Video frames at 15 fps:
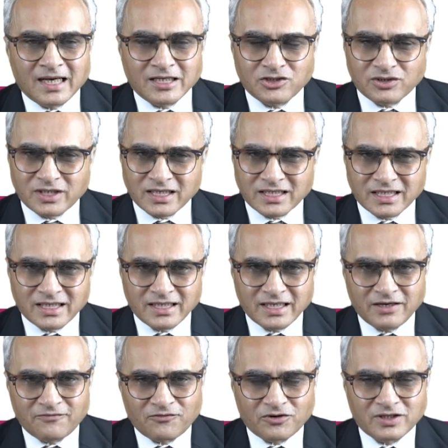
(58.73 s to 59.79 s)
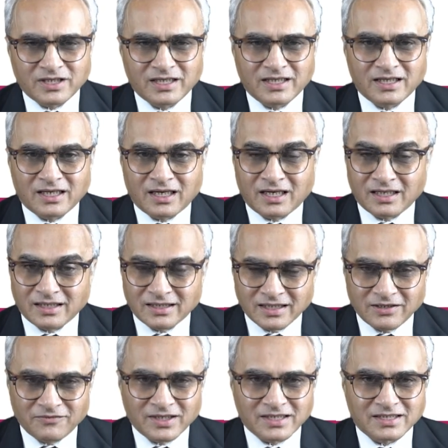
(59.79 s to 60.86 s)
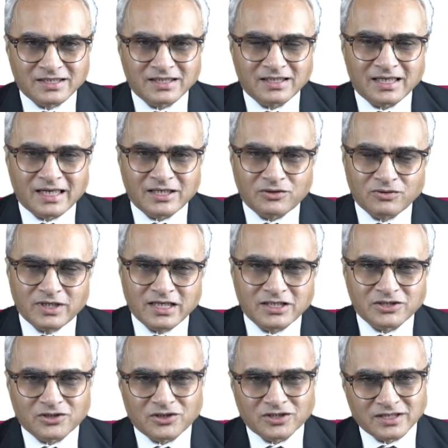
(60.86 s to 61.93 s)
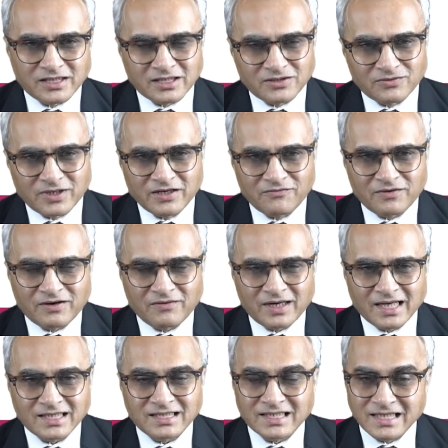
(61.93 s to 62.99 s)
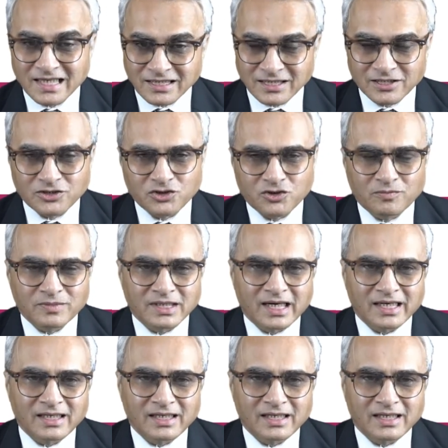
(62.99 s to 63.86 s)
Education need for the investor at today's cost is 25 lakhs. He has assumed